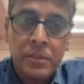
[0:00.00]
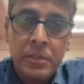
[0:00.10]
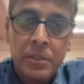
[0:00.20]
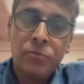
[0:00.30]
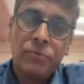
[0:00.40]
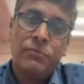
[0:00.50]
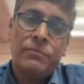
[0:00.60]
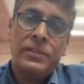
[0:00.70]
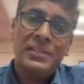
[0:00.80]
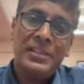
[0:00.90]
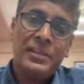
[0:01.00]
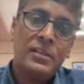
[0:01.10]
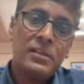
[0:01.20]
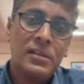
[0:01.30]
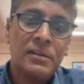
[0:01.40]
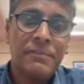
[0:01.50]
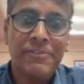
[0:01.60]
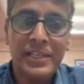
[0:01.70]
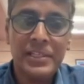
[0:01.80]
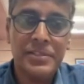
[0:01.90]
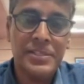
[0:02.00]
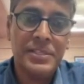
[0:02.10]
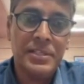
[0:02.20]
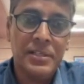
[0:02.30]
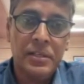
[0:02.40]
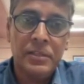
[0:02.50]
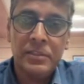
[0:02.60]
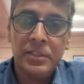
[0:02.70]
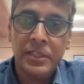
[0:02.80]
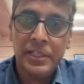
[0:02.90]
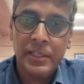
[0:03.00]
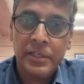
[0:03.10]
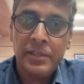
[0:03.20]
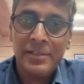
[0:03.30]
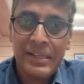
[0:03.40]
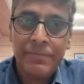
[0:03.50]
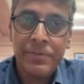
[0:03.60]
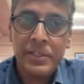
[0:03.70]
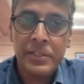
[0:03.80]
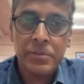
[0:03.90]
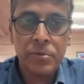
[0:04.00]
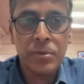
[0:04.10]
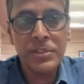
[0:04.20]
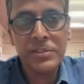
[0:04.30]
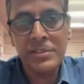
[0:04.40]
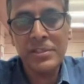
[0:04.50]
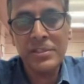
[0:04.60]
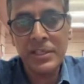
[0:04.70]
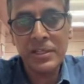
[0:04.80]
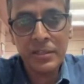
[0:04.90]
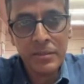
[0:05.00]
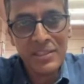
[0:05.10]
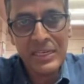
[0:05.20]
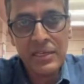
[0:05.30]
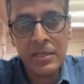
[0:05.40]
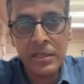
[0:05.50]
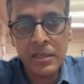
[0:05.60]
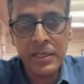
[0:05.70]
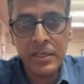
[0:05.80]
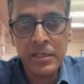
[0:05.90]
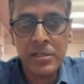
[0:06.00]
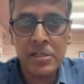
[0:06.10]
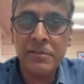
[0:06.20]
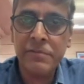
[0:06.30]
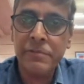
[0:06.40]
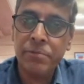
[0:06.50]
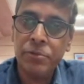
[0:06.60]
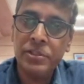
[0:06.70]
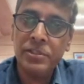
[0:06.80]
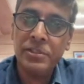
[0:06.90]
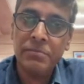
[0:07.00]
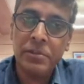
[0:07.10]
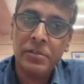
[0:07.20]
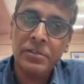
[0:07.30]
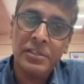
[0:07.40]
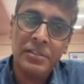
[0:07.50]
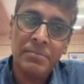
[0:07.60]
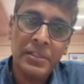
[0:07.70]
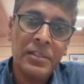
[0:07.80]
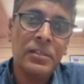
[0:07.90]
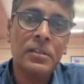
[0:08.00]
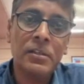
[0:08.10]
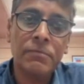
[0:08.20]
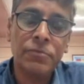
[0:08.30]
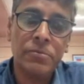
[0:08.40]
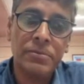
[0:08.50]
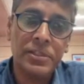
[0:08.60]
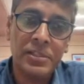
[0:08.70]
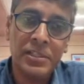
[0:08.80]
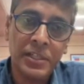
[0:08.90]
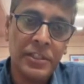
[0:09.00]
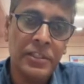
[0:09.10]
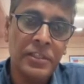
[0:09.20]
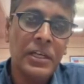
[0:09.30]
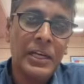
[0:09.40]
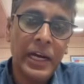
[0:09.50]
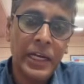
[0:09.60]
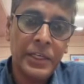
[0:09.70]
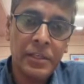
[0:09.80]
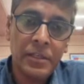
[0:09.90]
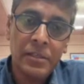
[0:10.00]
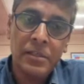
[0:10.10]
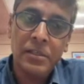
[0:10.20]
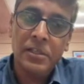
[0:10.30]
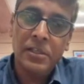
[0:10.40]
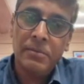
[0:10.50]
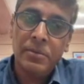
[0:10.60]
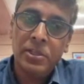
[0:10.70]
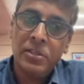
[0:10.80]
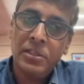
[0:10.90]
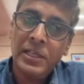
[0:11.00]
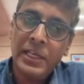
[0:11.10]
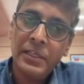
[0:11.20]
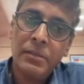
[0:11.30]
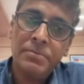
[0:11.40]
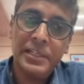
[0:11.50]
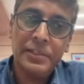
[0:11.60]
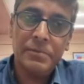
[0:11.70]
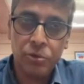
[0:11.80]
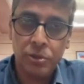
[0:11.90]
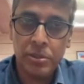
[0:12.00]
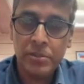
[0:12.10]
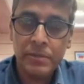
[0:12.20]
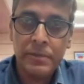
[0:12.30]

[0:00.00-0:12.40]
Now when the aircraft flies, the air traffic controllers, they get the aircraft position, velocity and many other information ID in the line of sight mode.